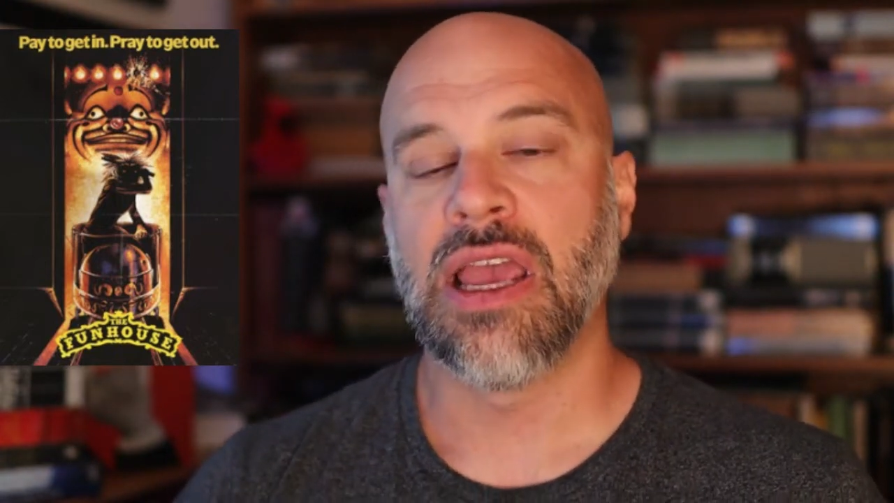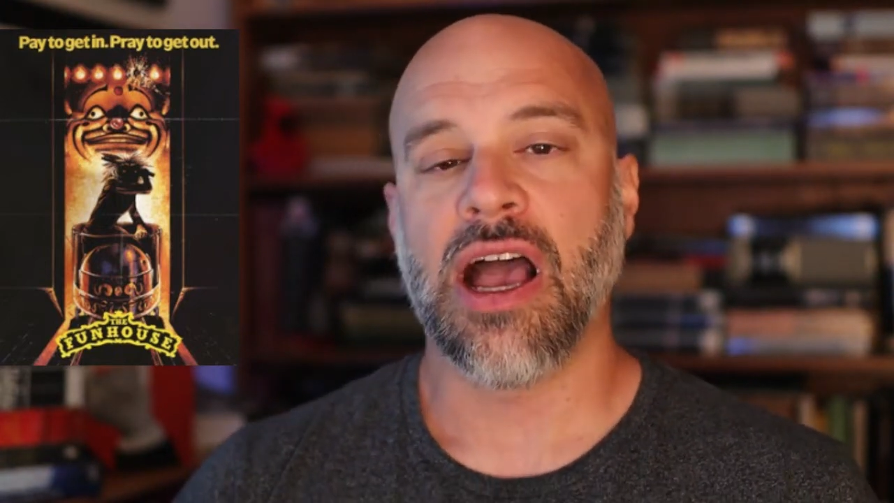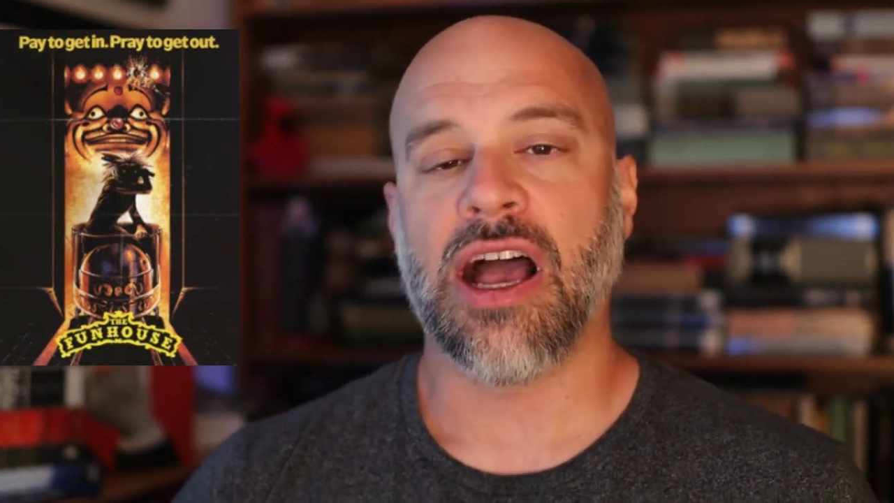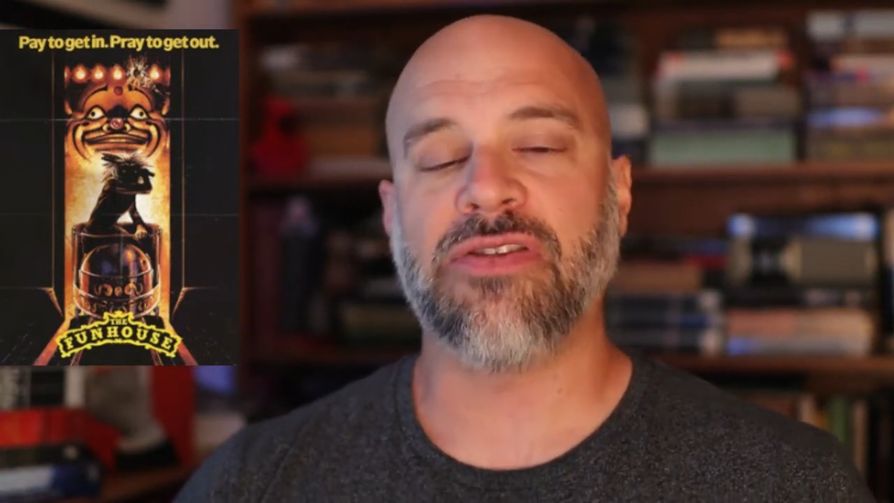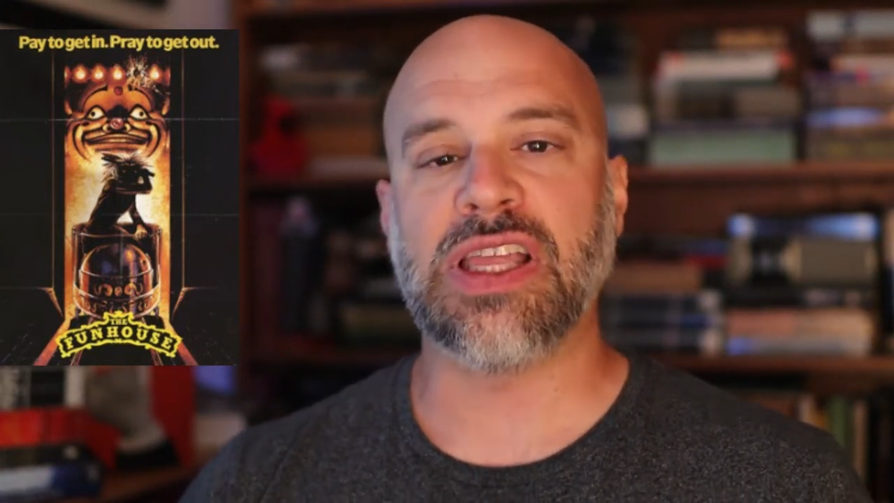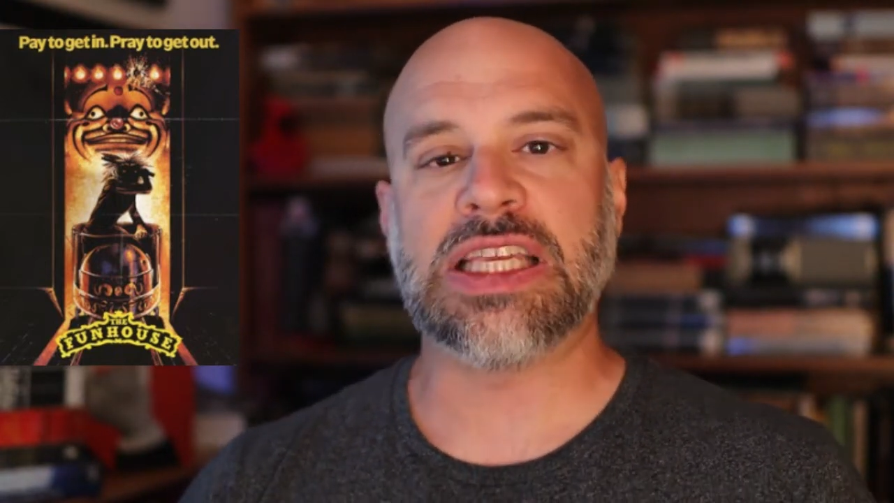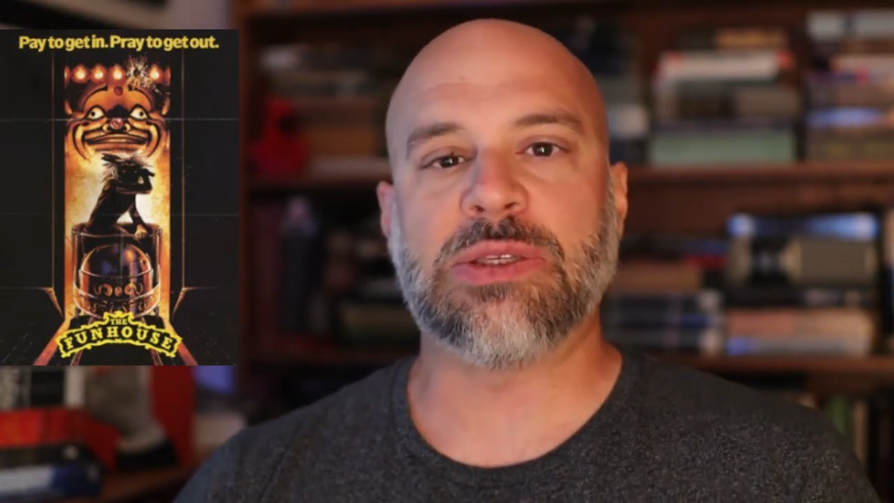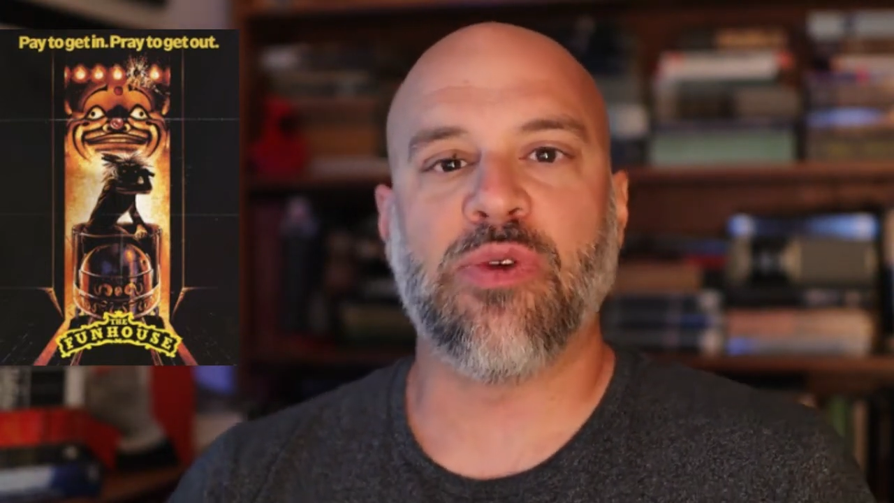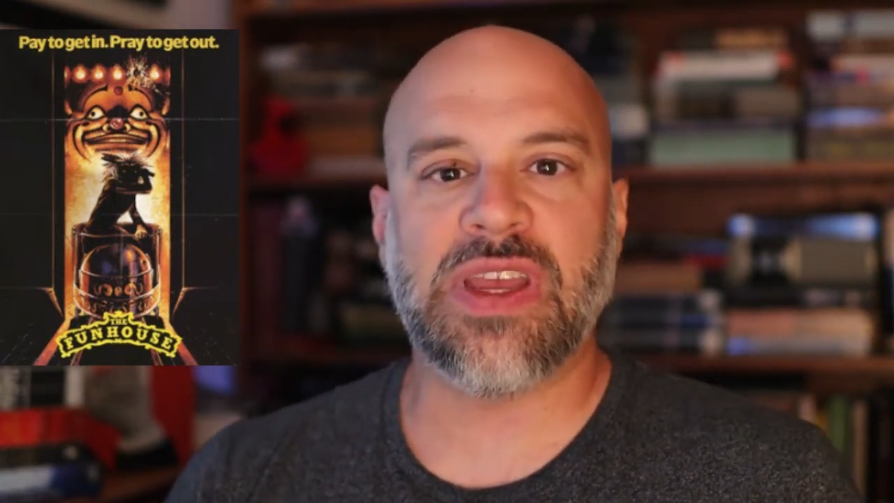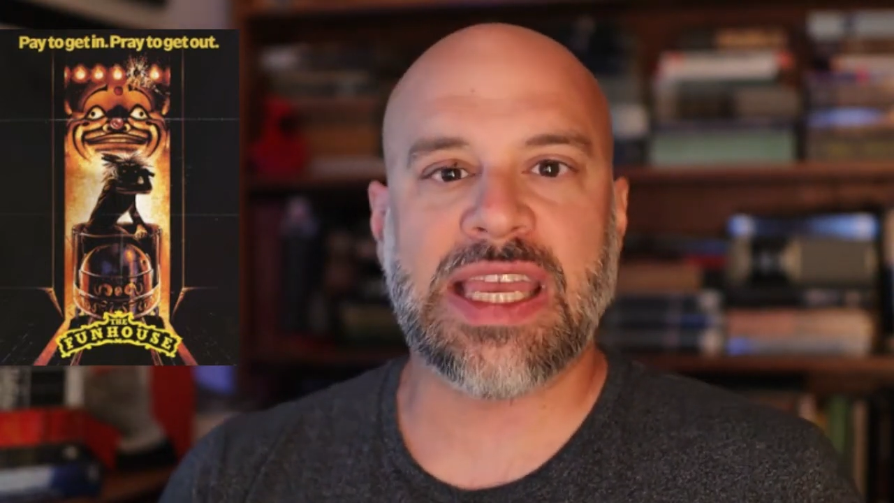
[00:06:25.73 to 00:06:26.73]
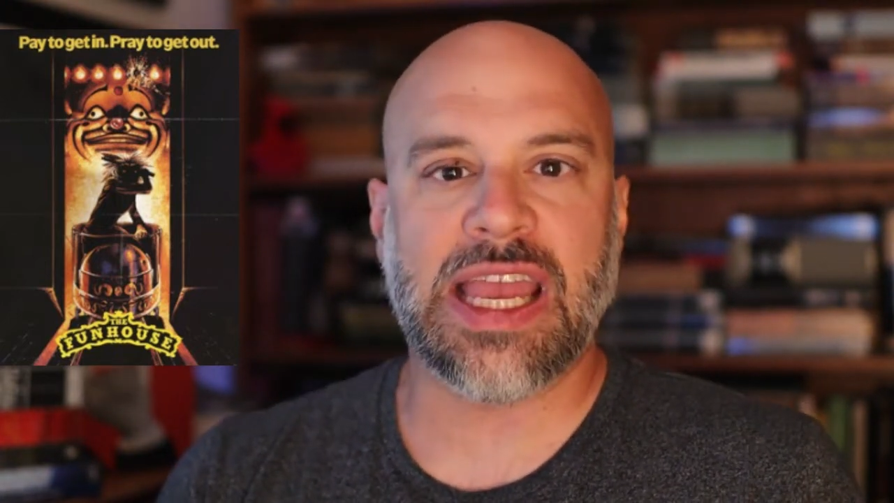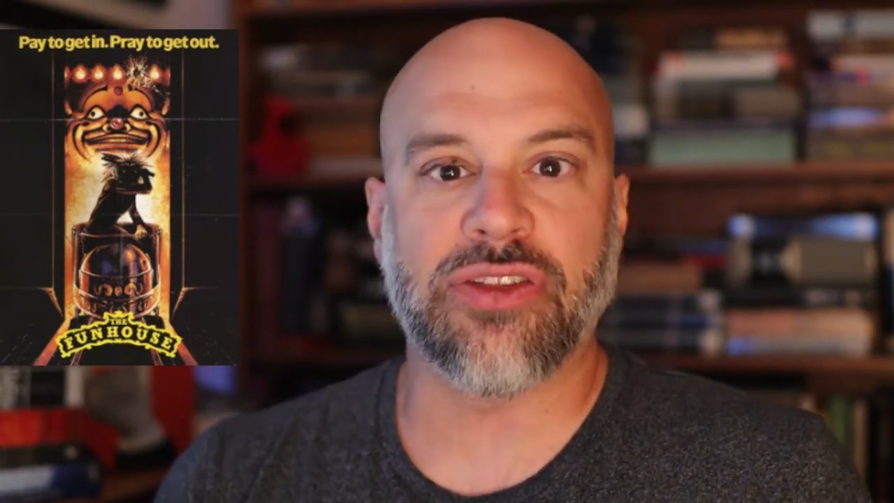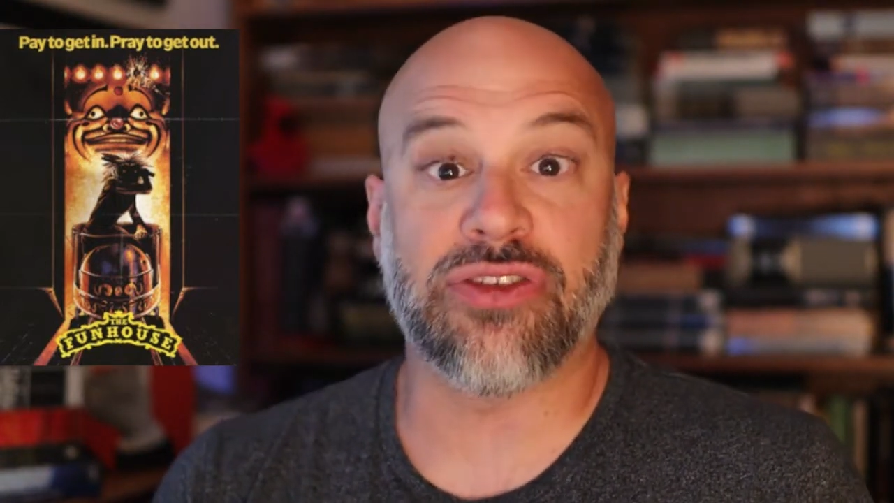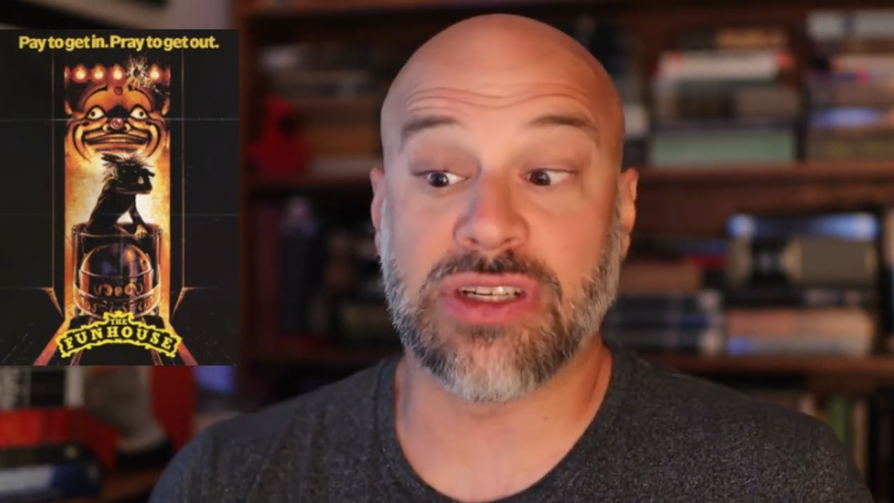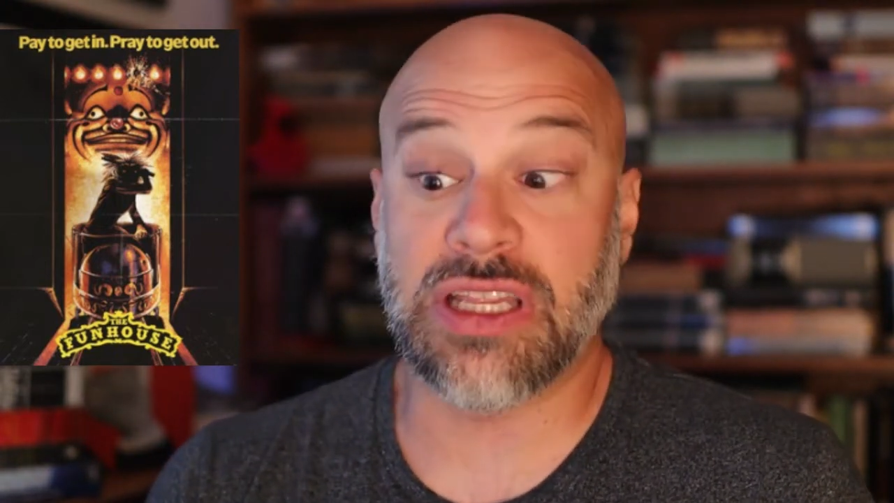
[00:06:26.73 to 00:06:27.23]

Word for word: I find this movie counters,